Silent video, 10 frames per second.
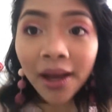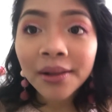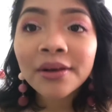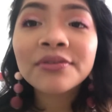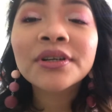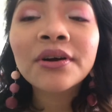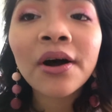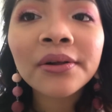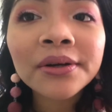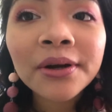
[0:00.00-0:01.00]
I love the
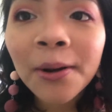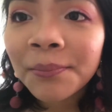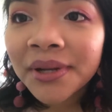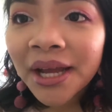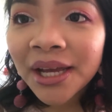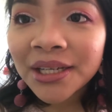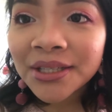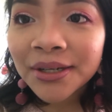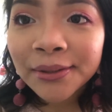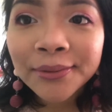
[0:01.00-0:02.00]
color
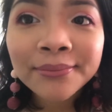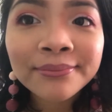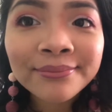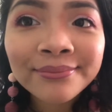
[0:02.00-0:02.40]
combination.